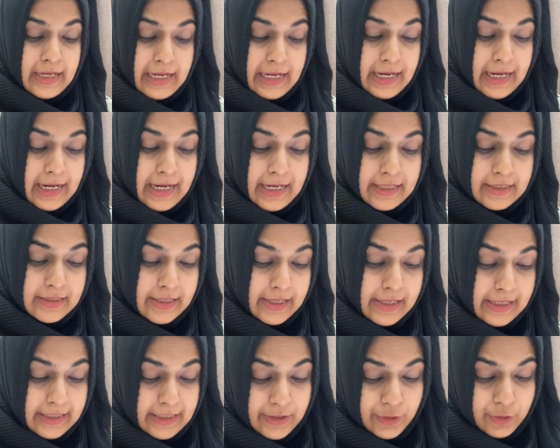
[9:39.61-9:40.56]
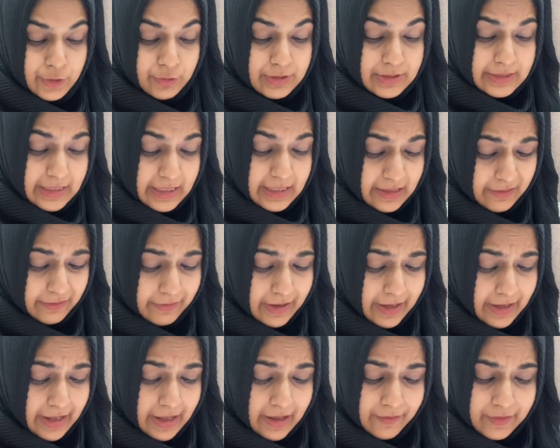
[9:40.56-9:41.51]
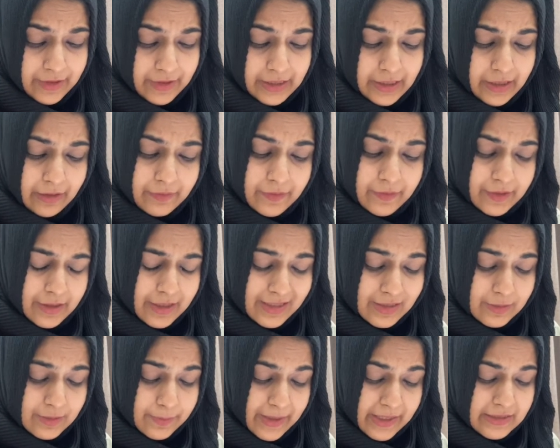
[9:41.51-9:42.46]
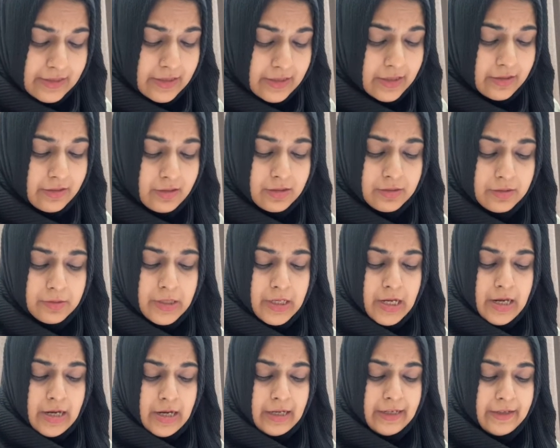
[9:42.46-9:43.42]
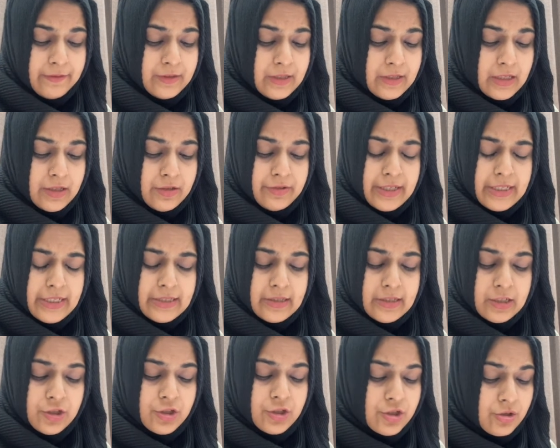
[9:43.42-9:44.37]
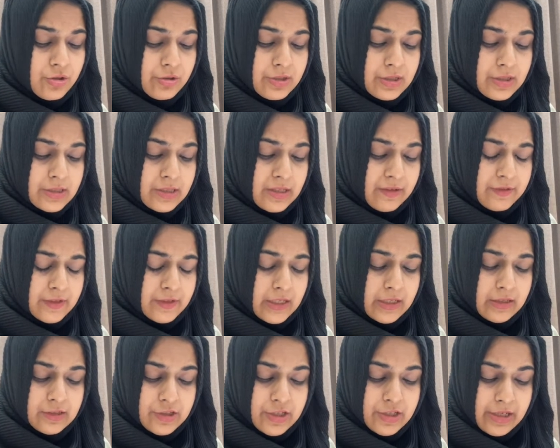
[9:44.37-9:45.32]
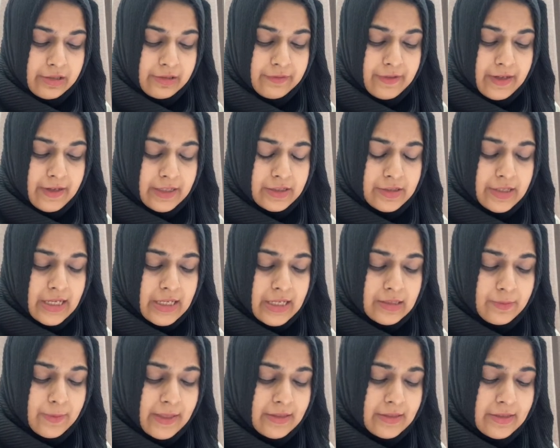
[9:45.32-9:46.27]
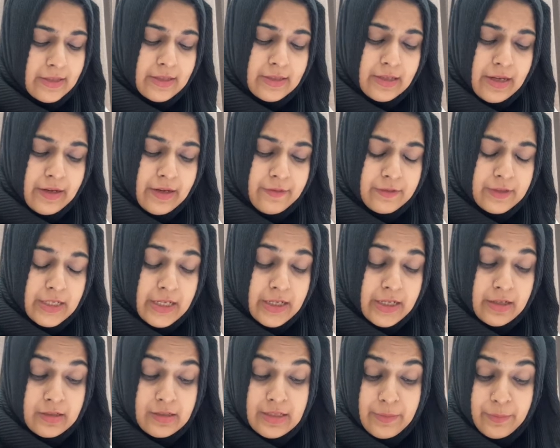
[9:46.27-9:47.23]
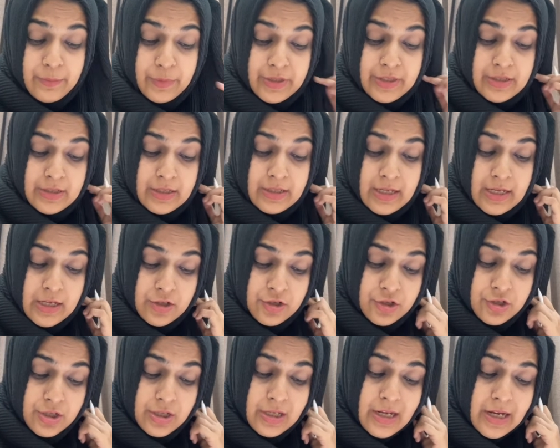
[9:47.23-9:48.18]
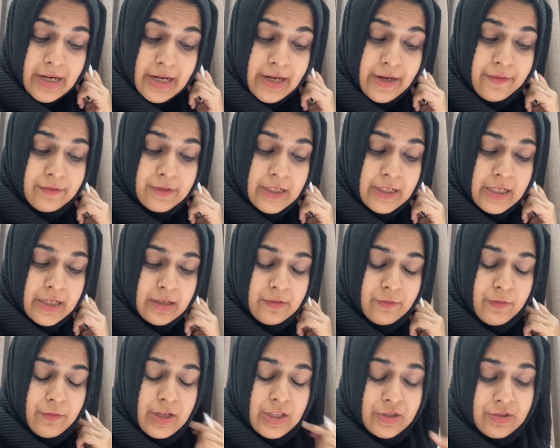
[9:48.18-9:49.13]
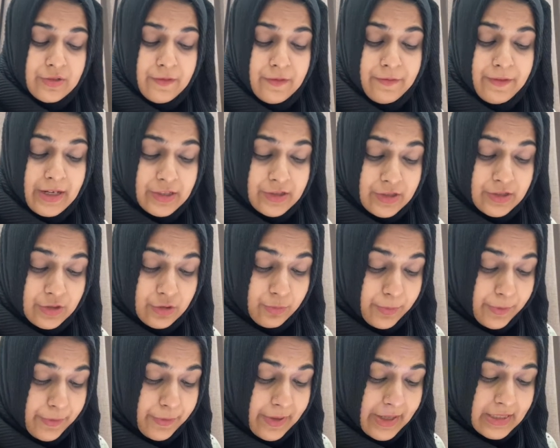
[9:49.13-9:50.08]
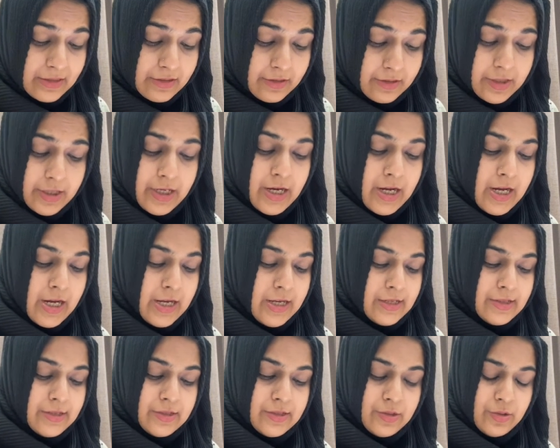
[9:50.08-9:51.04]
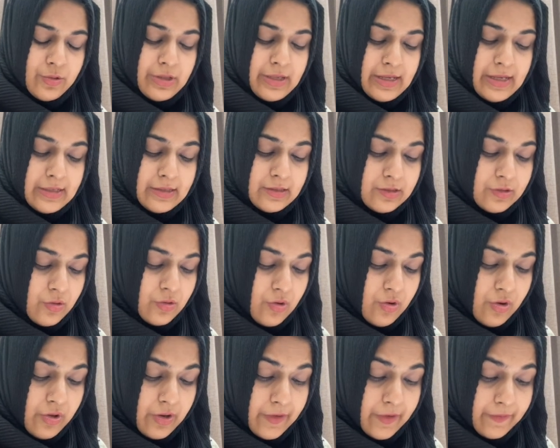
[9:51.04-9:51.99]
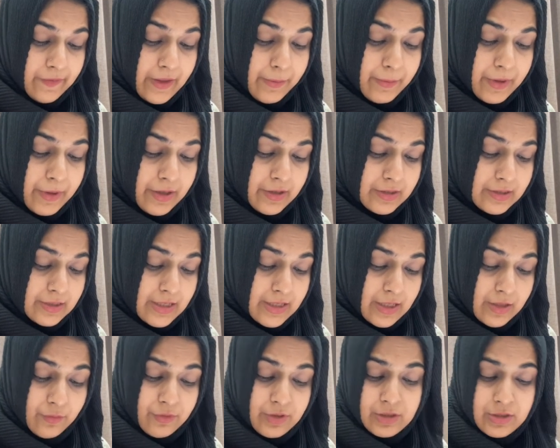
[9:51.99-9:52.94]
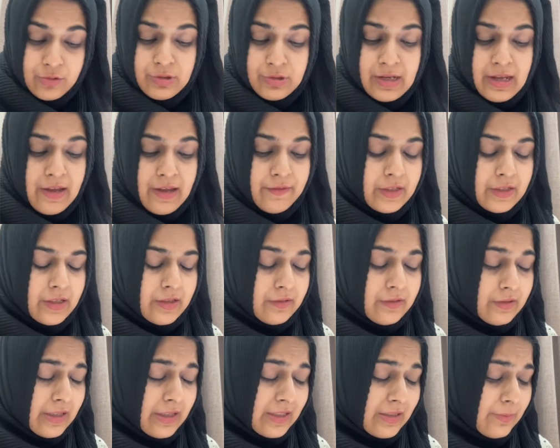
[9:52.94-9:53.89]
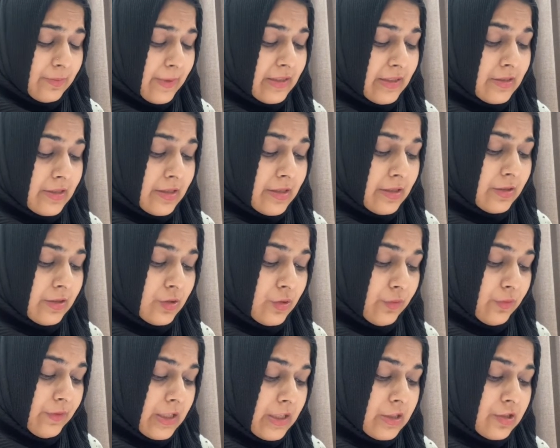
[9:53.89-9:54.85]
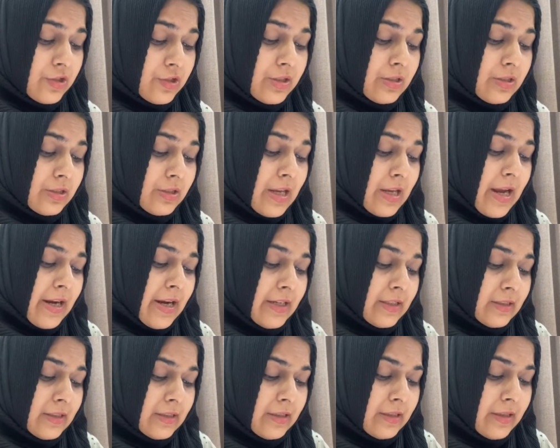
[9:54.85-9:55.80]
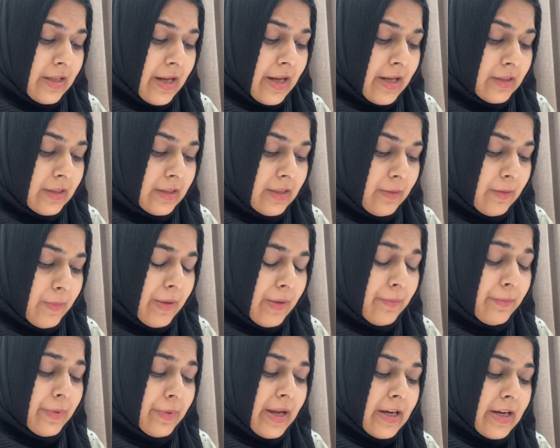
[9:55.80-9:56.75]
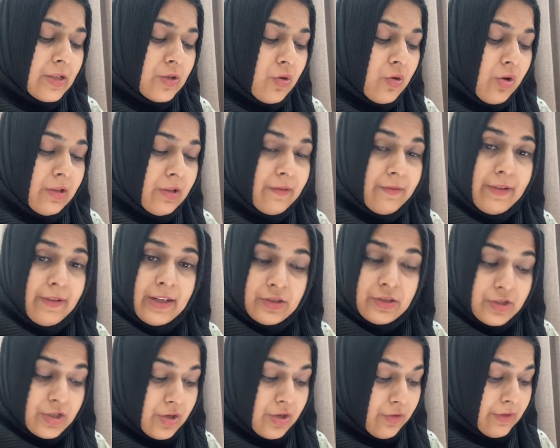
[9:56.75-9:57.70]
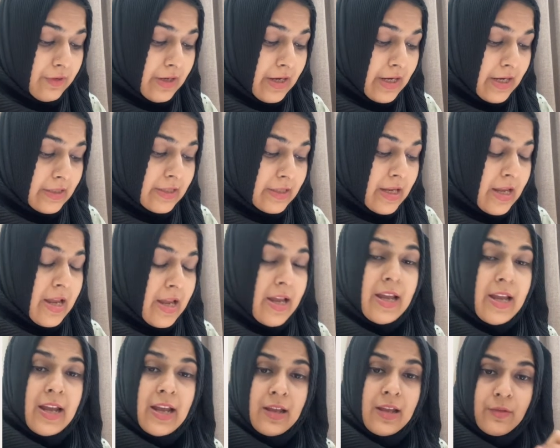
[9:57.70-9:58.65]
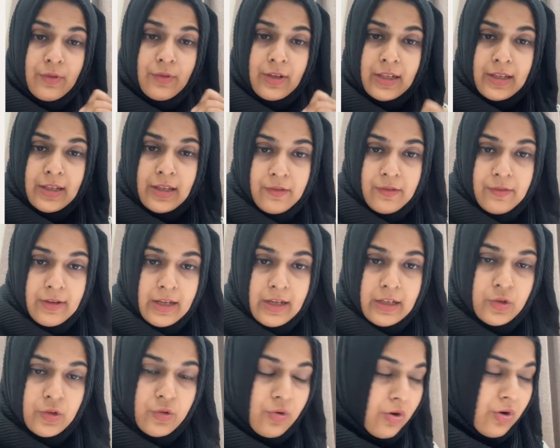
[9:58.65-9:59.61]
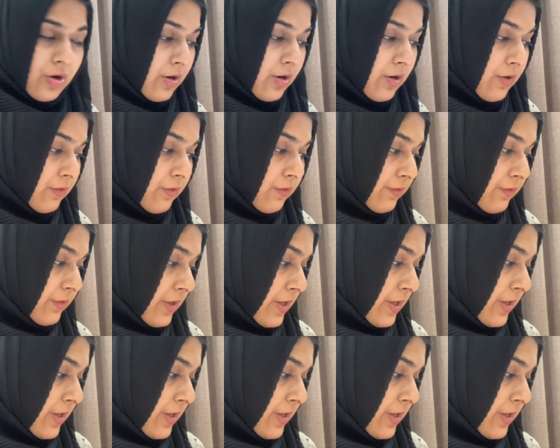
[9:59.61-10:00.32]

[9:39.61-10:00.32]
And I need to see if I have any other expense here. I've taken rates and insurance, I've taken general factory expenses, I've taken depreciation, I have taken wages of factory supervisor. So yes, so all of them are done. We don't have any other expense here. So we'll just add them up, add all the factory overheads, and we'll get a value of